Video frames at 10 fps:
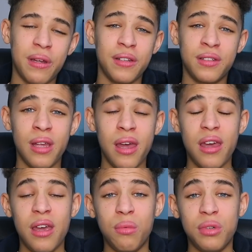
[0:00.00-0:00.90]
because
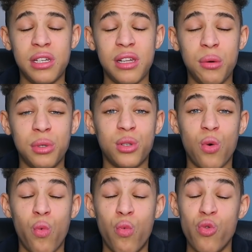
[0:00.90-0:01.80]
it was
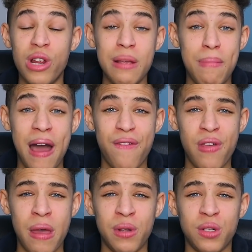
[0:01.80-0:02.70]
really bad
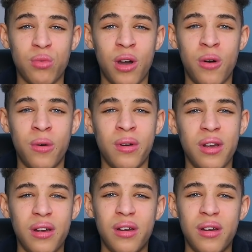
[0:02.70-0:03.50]
for them as well.